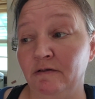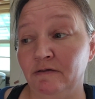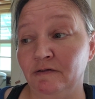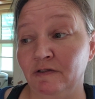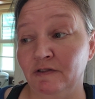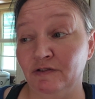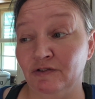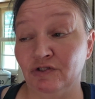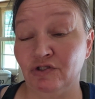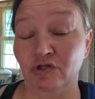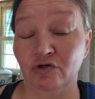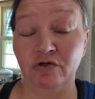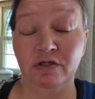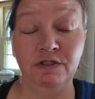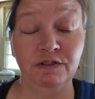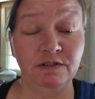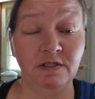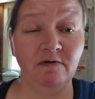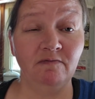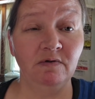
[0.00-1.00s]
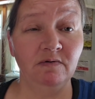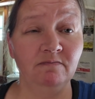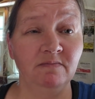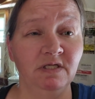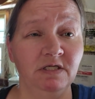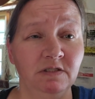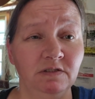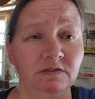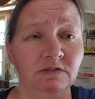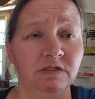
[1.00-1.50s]
It's 37
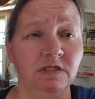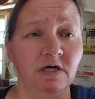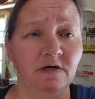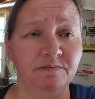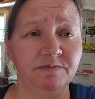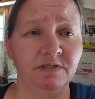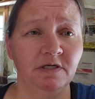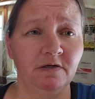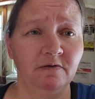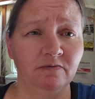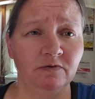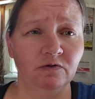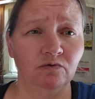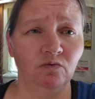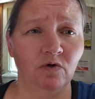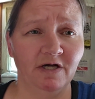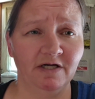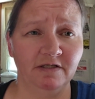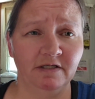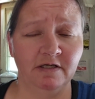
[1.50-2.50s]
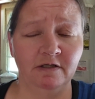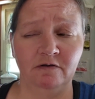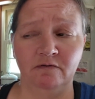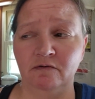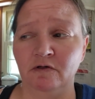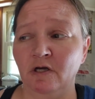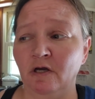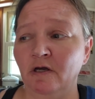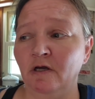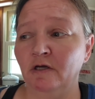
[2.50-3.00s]
minutes left of it right now,
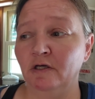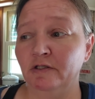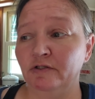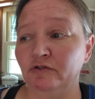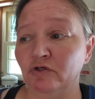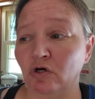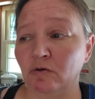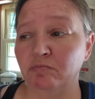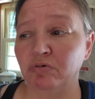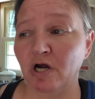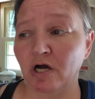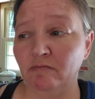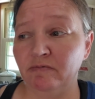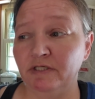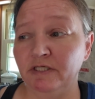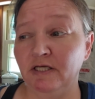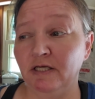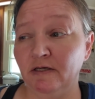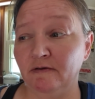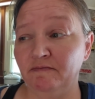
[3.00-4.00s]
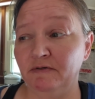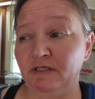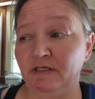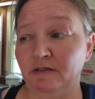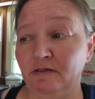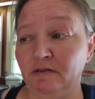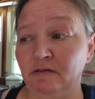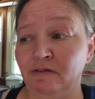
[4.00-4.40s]
so I'll probably give it